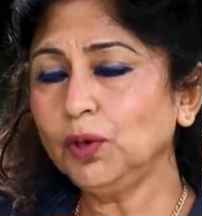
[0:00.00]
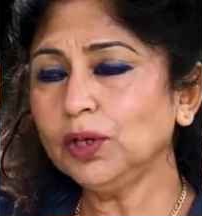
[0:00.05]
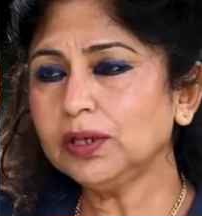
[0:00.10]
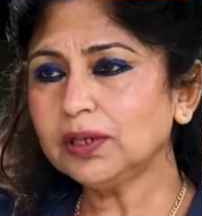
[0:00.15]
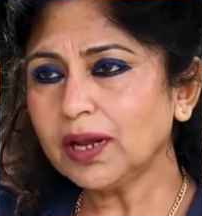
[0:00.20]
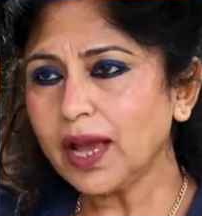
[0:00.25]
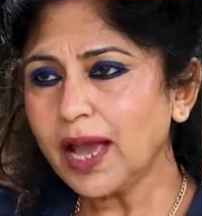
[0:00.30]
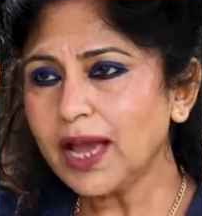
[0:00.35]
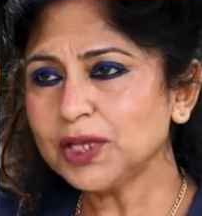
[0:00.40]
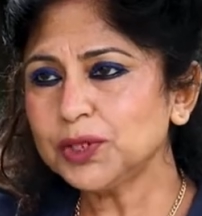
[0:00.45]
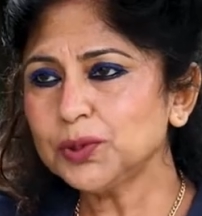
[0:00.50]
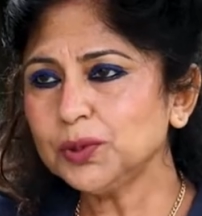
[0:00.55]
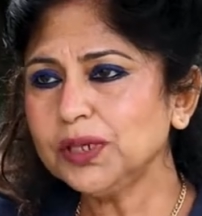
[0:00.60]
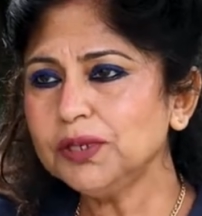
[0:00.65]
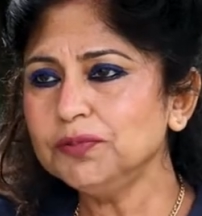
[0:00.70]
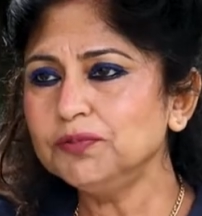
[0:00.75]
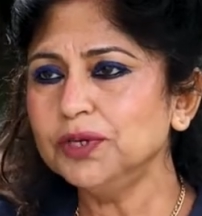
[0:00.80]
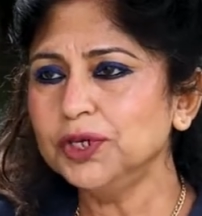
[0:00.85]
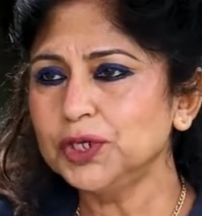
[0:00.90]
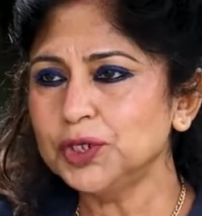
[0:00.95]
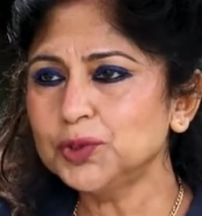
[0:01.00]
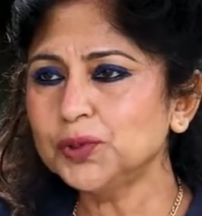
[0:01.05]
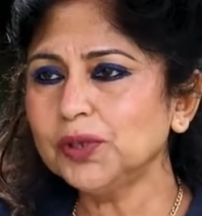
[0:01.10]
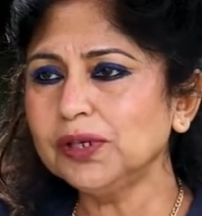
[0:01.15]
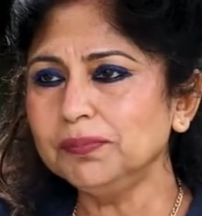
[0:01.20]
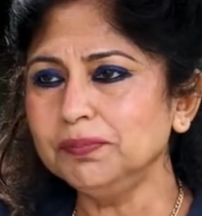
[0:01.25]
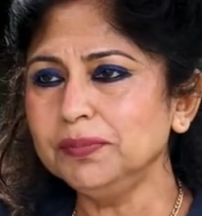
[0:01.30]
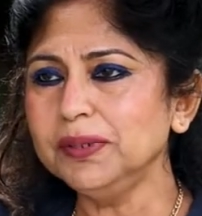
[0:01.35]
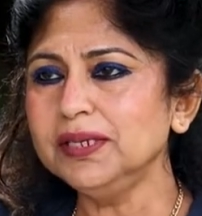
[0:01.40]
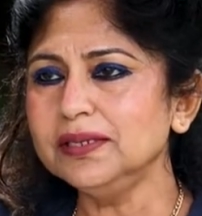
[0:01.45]
what actually
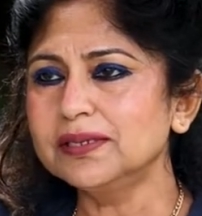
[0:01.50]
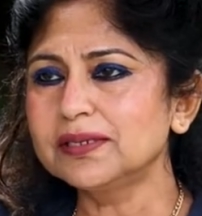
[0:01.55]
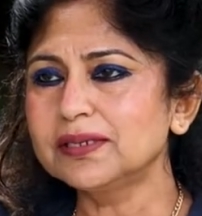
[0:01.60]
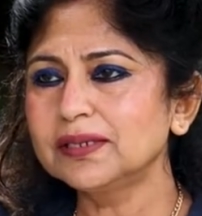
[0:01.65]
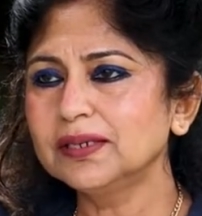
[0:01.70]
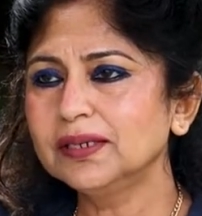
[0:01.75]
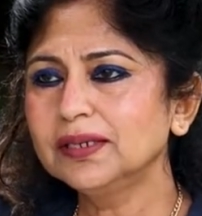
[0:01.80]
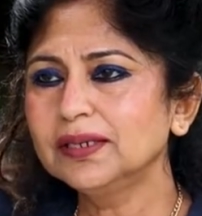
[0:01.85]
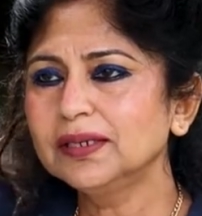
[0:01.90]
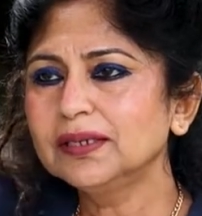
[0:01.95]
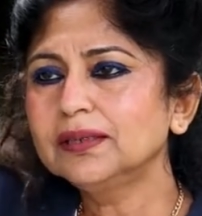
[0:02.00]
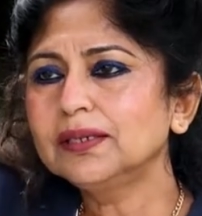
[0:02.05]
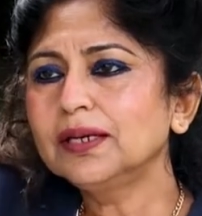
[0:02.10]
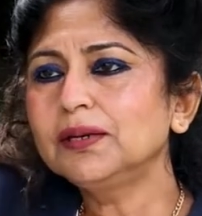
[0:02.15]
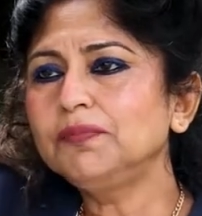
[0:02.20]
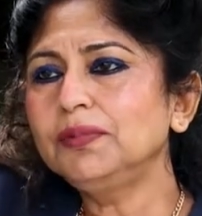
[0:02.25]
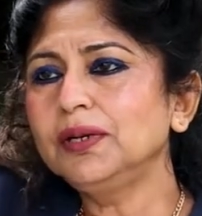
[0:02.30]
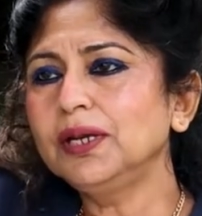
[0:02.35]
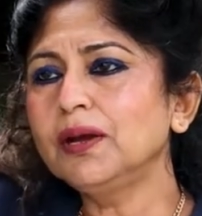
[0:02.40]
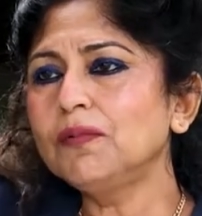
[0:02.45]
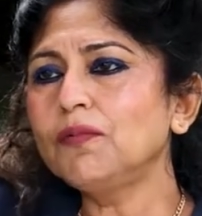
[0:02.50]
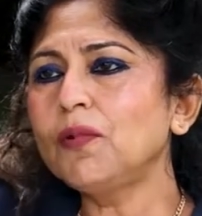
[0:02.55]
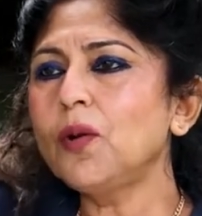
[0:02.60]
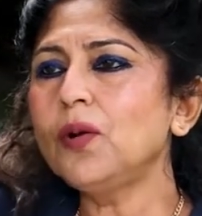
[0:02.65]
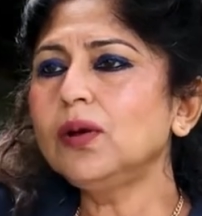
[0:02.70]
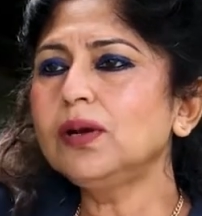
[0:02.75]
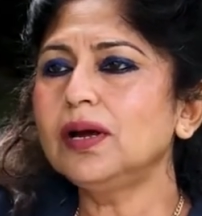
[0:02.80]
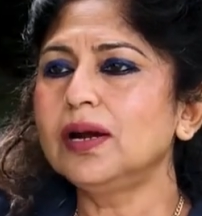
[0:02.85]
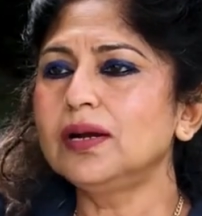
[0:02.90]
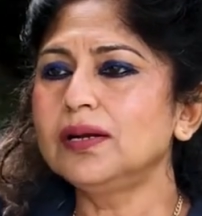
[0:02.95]
virtual means, that we have
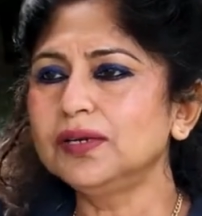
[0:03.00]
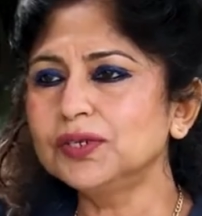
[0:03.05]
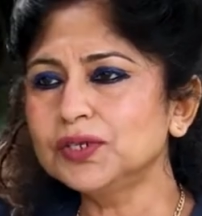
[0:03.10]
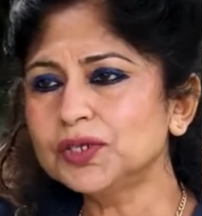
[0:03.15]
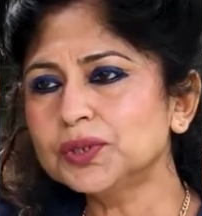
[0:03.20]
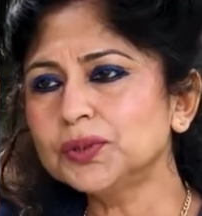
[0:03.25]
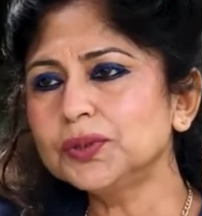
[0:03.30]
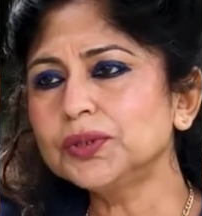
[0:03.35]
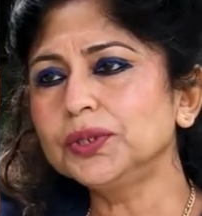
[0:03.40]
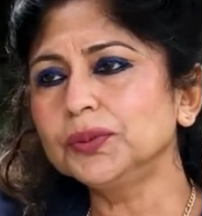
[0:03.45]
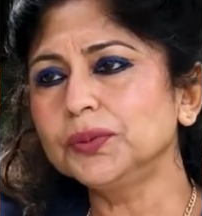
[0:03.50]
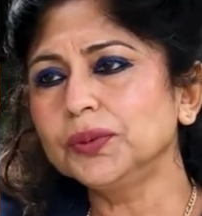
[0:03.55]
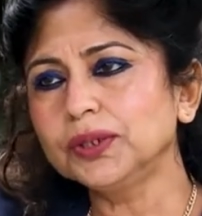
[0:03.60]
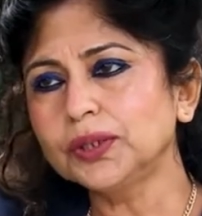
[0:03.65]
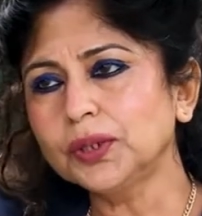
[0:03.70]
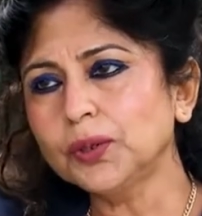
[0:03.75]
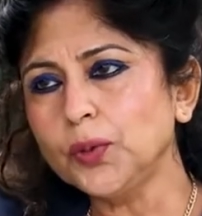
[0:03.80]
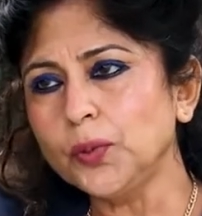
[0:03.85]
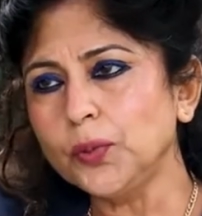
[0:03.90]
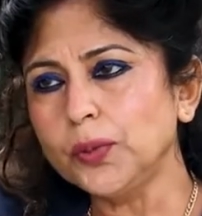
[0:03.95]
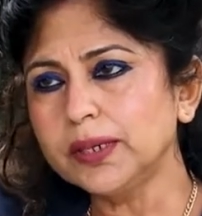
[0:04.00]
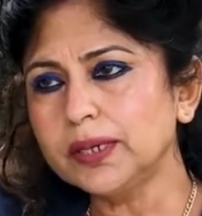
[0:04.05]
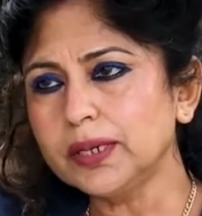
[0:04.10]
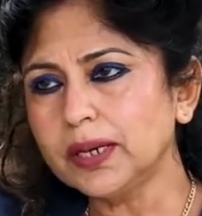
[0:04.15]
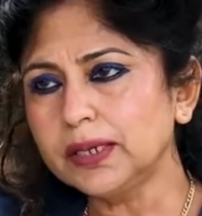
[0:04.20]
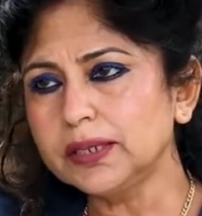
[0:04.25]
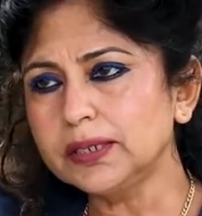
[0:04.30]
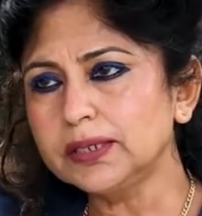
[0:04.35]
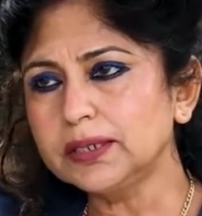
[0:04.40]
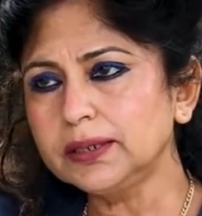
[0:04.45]
all understood during the
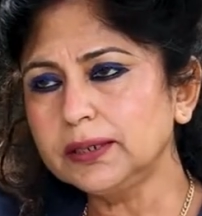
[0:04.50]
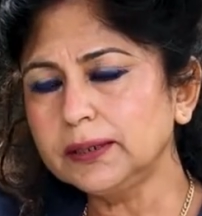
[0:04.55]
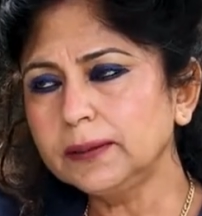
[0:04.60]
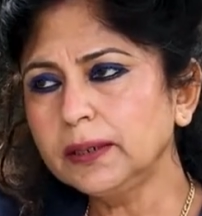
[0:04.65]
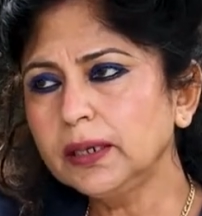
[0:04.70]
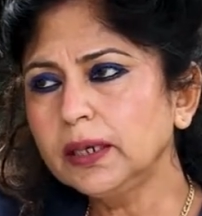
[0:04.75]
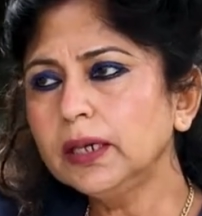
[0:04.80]
COVID-19.